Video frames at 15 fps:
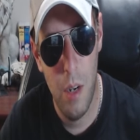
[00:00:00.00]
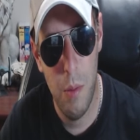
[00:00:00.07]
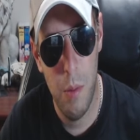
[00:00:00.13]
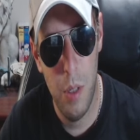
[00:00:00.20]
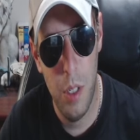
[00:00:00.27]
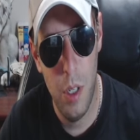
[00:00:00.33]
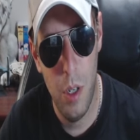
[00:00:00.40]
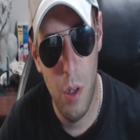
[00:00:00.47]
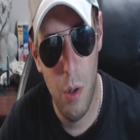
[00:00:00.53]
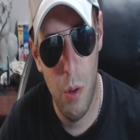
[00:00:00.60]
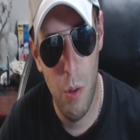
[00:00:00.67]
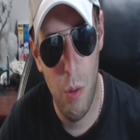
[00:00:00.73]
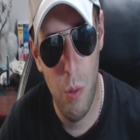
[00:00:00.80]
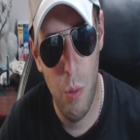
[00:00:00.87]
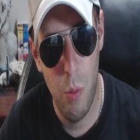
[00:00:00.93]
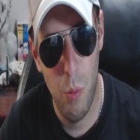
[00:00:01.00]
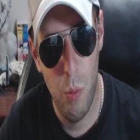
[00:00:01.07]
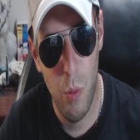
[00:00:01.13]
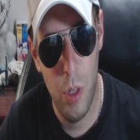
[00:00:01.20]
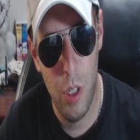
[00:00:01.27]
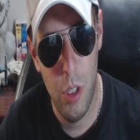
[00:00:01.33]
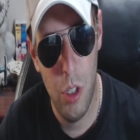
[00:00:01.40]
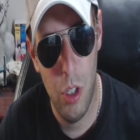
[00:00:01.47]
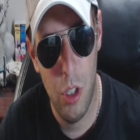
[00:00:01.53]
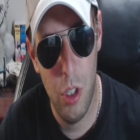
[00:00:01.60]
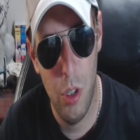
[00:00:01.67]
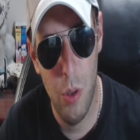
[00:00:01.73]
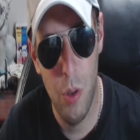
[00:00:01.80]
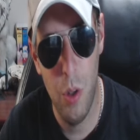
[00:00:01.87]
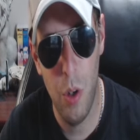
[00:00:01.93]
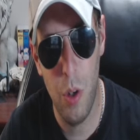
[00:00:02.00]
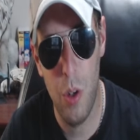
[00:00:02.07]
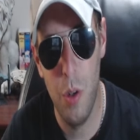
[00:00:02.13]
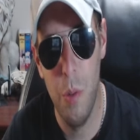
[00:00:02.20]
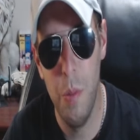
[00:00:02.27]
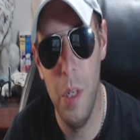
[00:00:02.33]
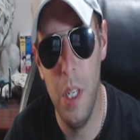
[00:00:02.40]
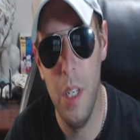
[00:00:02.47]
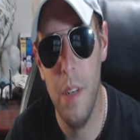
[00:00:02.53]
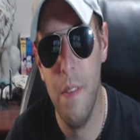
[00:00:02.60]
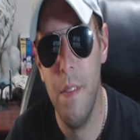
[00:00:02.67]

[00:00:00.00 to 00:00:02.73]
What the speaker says: We know which New York you mean.